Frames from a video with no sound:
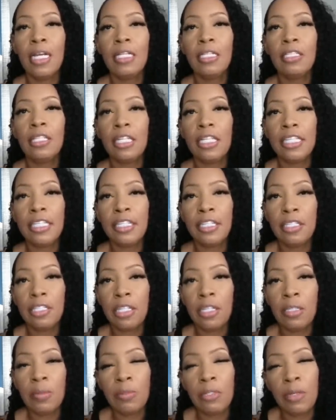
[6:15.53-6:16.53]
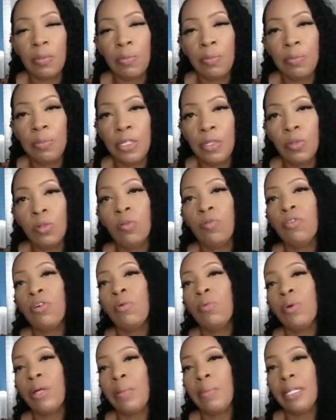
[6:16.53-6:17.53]
the, the the
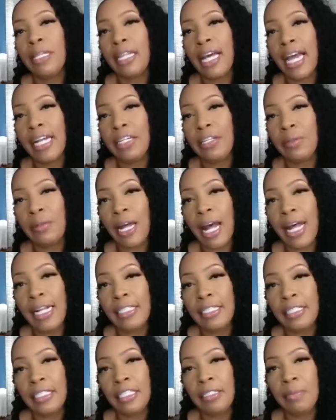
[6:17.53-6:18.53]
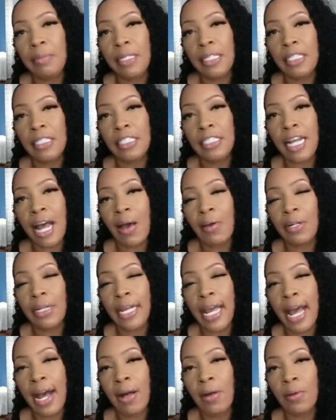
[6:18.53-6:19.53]
beautiful women that you guys see me
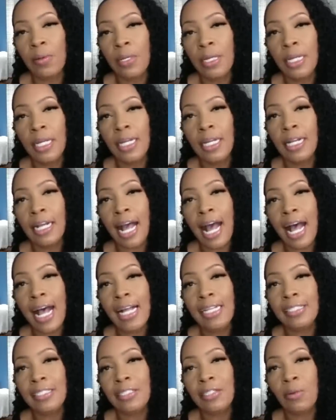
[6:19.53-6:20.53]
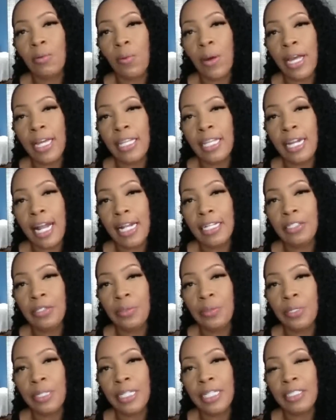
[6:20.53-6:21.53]
shouting out, guys, the way that I
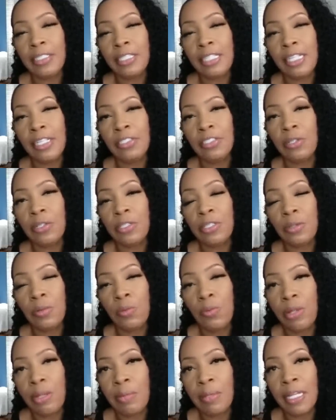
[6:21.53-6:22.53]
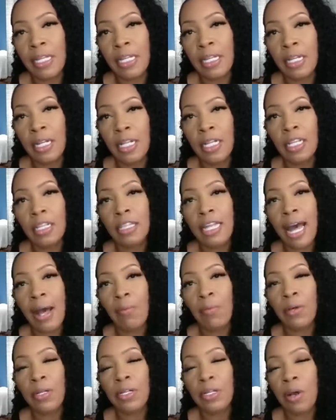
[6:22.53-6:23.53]
do it is these are the women
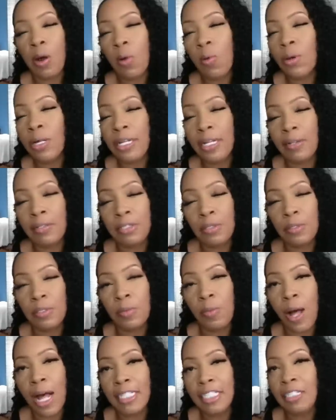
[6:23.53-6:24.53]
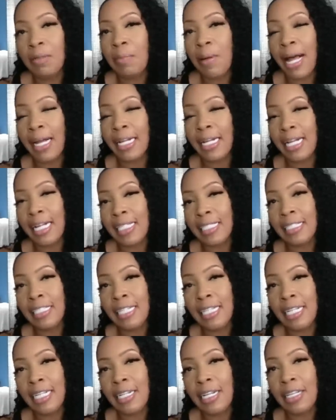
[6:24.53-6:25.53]
that when no one else was watching my
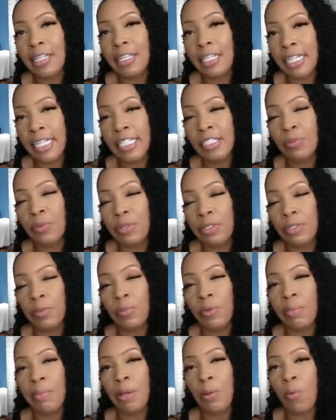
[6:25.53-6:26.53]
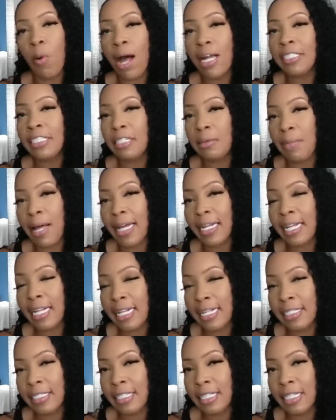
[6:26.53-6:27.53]
content, these were the women watching my
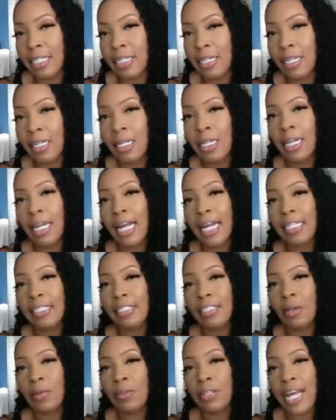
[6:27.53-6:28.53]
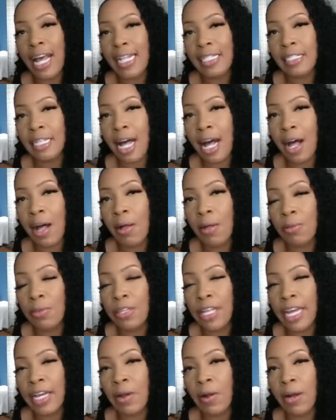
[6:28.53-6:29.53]
content. And so that's how
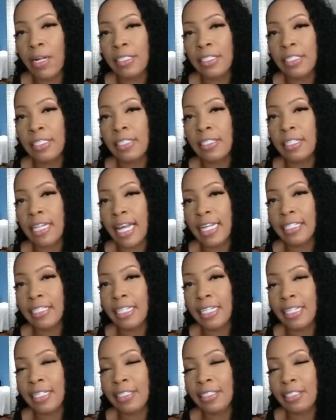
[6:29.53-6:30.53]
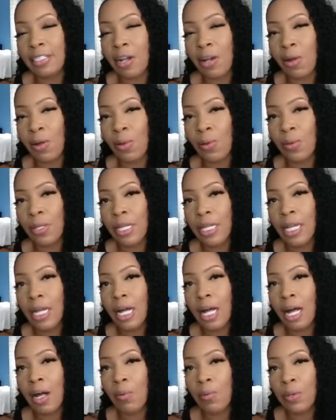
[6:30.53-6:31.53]
they are selected. And so
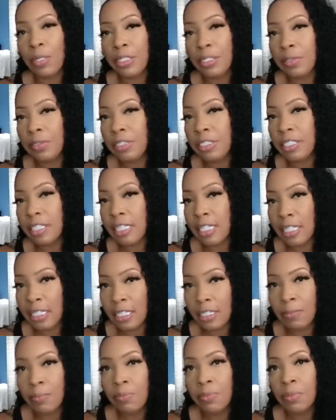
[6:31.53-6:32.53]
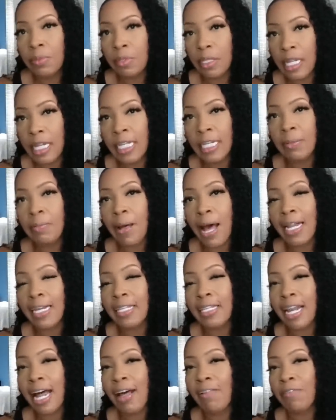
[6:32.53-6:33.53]
uh, when you see anybody
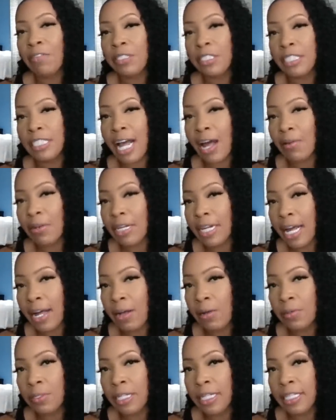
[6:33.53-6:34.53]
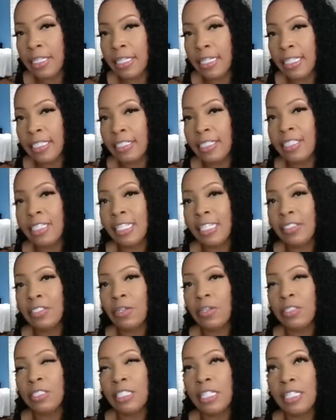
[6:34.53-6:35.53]
that I've shouted out in these, these
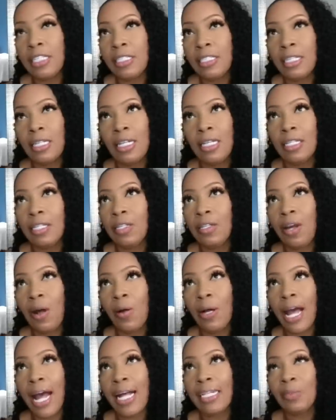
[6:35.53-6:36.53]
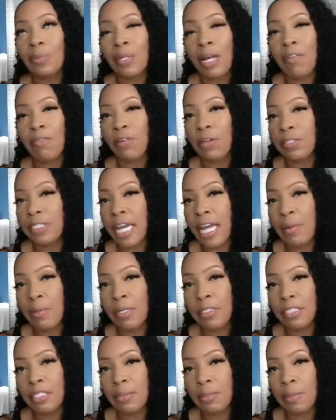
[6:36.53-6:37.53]
are just you know, guys, when I first came
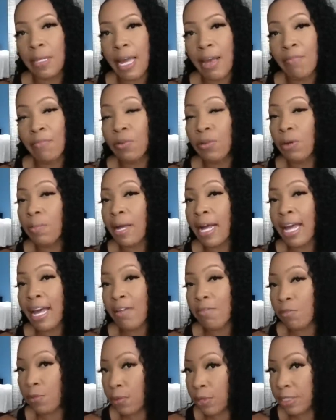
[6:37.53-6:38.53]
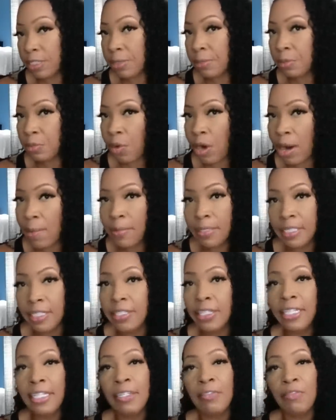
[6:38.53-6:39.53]
onto the platform, I had four subscribers and
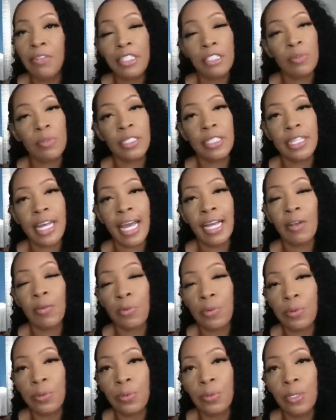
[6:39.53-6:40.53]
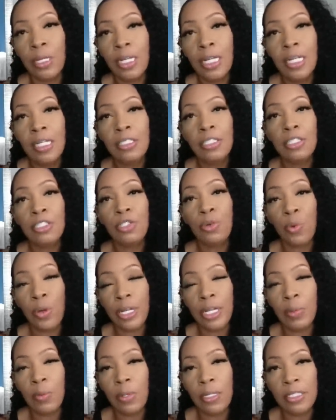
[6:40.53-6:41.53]
then eventually that grew to
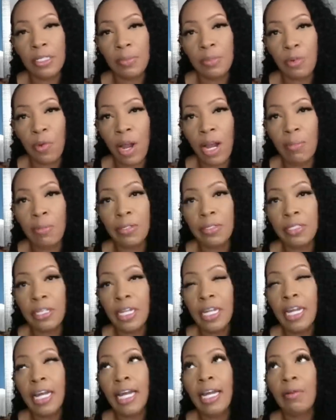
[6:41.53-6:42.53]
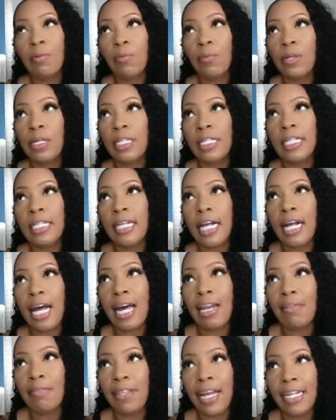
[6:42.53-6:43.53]
21 subscribers. And really
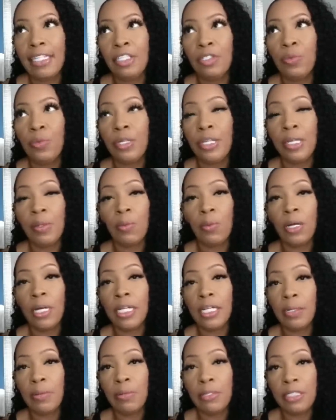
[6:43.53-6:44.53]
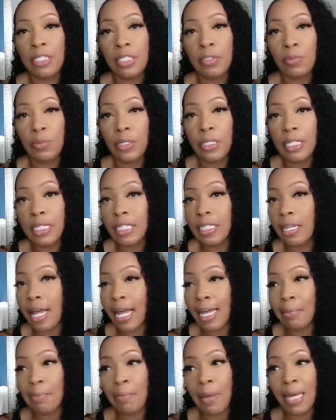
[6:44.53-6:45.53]
out of that 21, it was just really
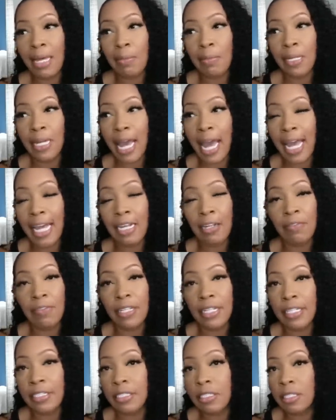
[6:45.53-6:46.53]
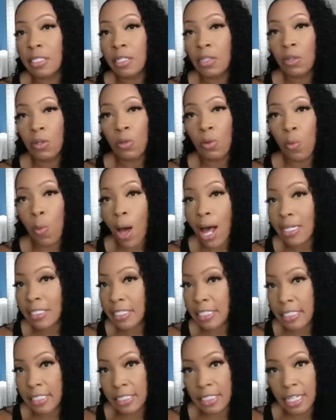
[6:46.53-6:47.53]
like maybe eight of us who
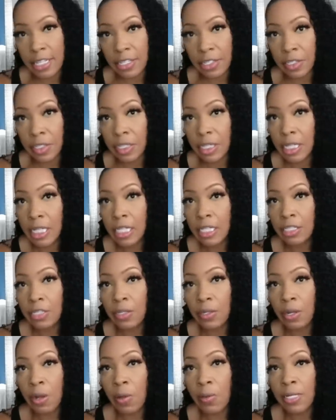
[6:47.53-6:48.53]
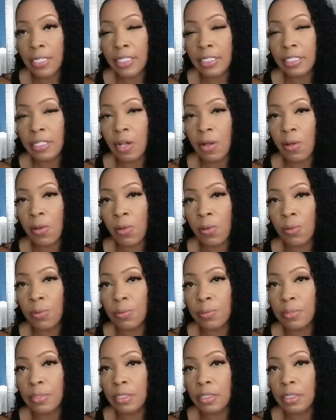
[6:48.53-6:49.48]
watched each other, you know, and so